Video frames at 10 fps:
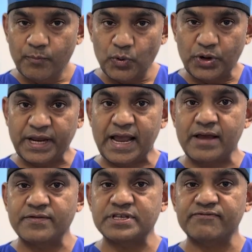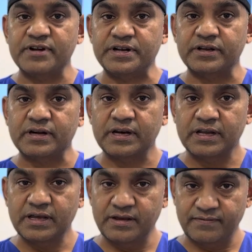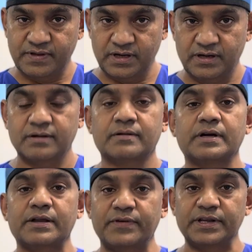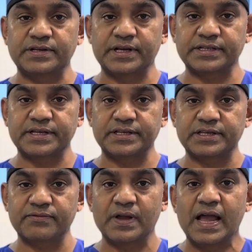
putting a IVC filter if the DVT is extensive,